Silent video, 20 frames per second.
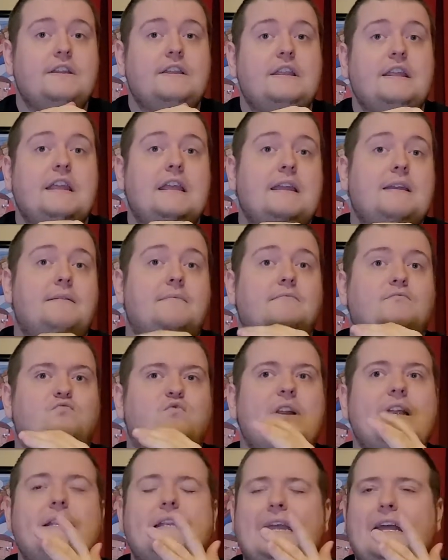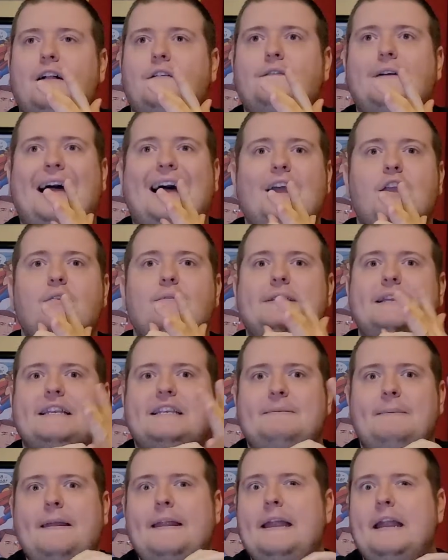The retail value is
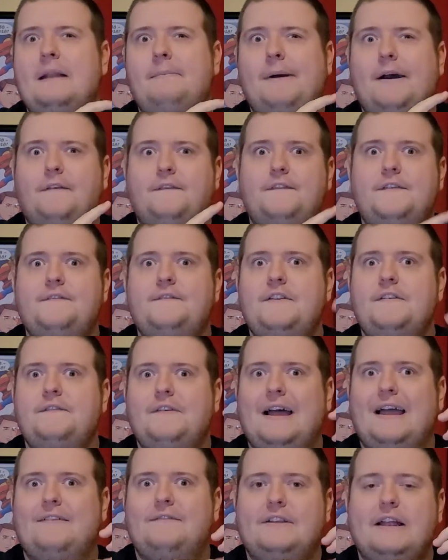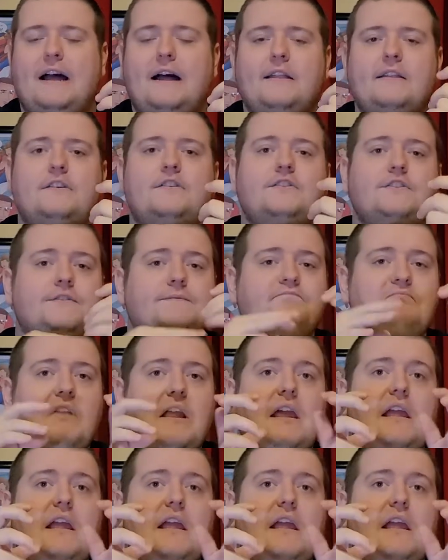estimated at about $55.